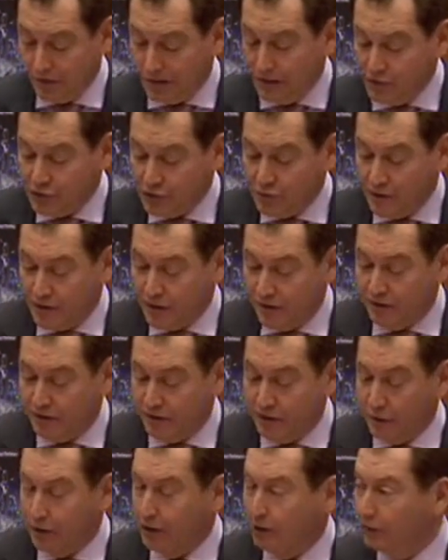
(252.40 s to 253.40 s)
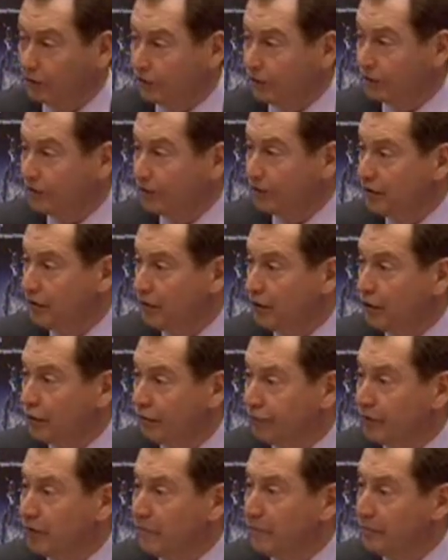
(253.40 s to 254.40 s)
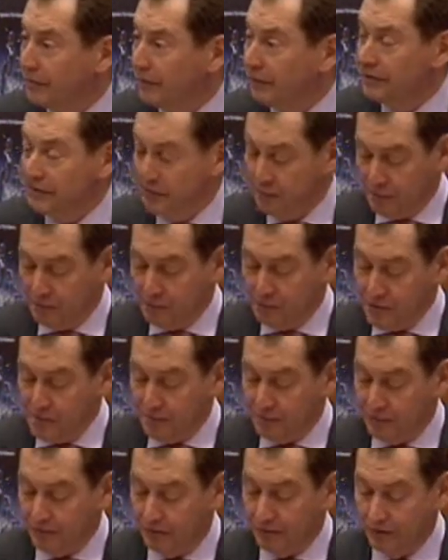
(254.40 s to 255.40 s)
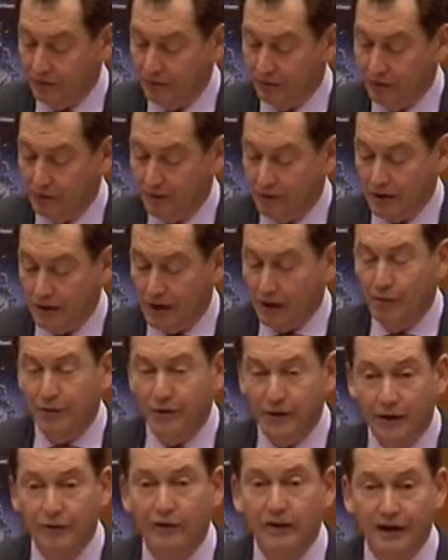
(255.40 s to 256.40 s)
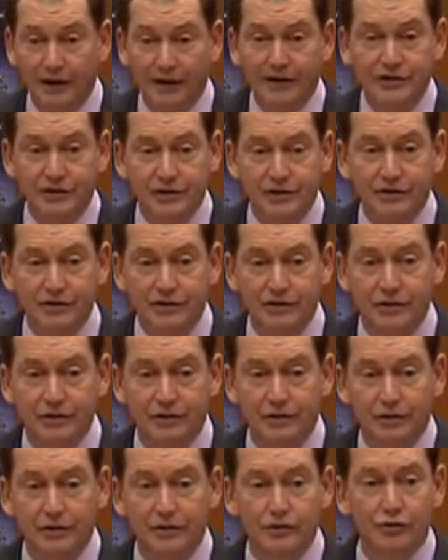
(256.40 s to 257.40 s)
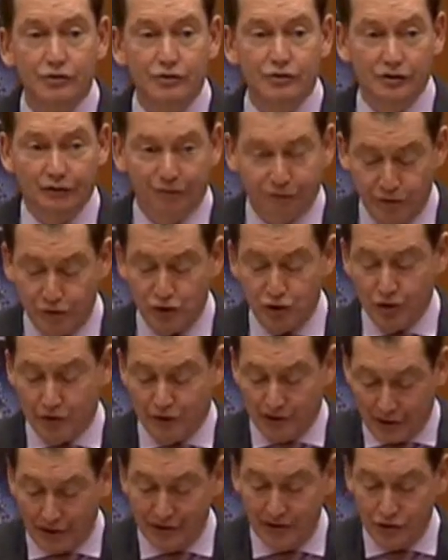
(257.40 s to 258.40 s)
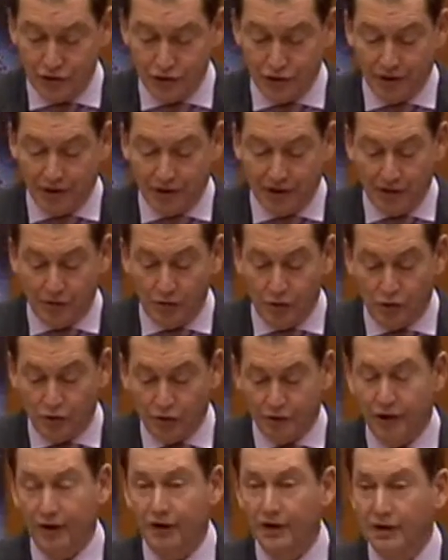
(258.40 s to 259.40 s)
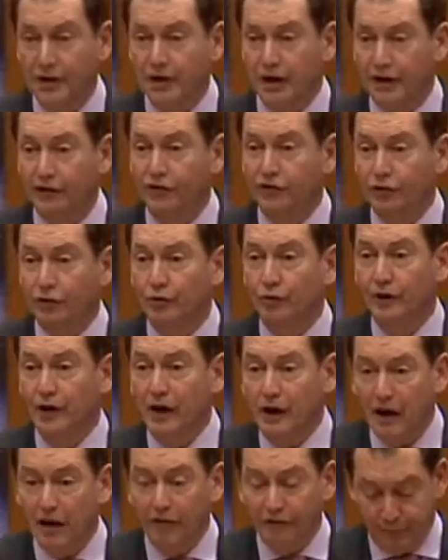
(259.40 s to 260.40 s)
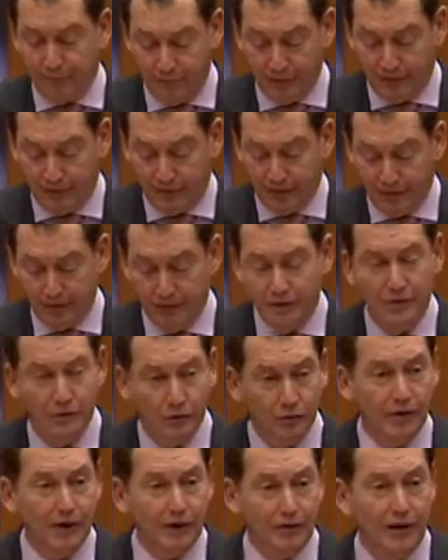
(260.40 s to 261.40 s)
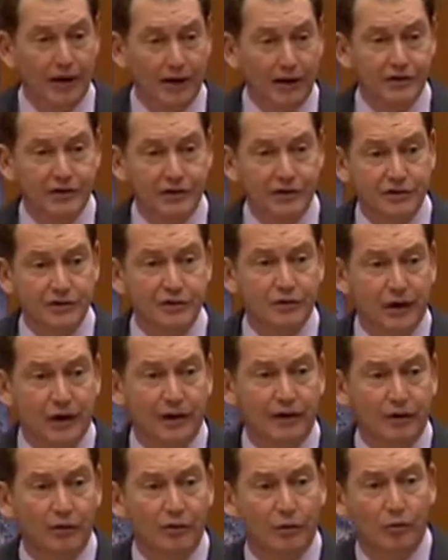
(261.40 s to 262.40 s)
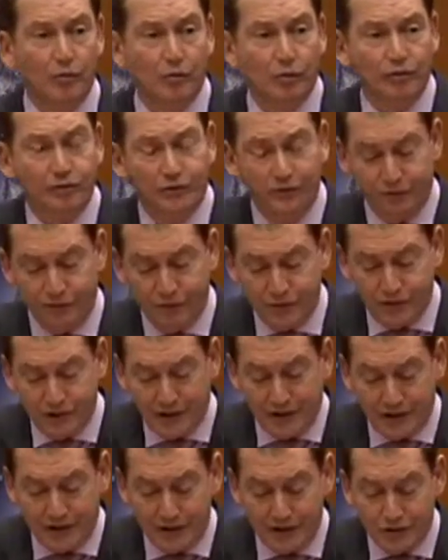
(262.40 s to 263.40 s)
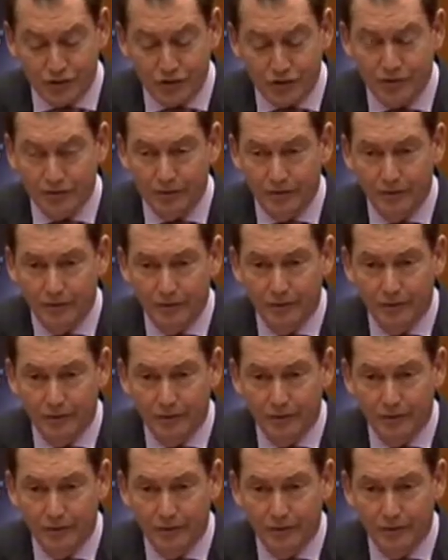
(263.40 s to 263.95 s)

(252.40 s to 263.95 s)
elsewhere in the world, over a billion people are without access to sufficient clean drinking water, and two and a half billion without access to adequate water for sanitation.